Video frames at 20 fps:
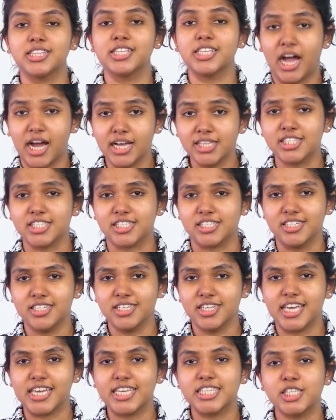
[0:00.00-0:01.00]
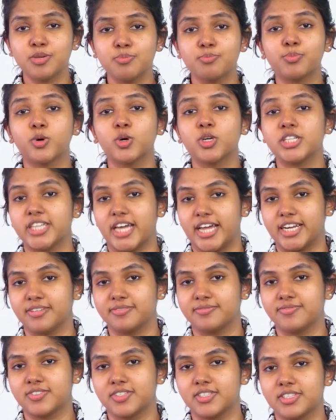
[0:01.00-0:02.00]
The answer is import
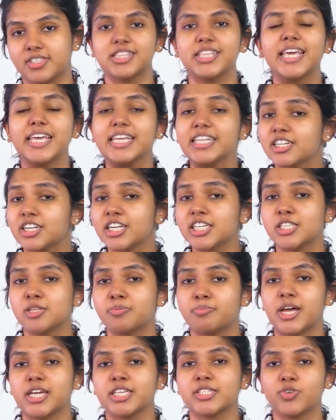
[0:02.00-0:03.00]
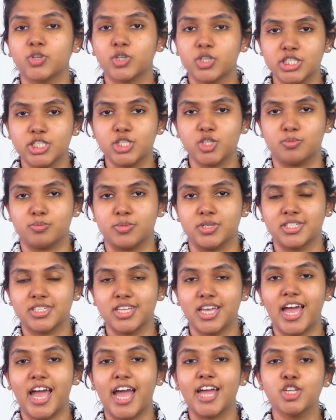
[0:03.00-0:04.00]
tariffs. They increase the price for consumers
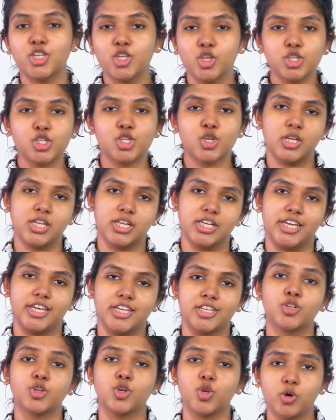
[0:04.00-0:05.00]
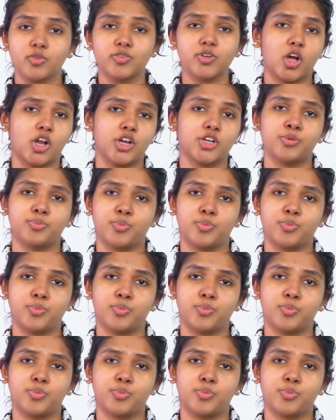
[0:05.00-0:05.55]
and usually lead to lower quality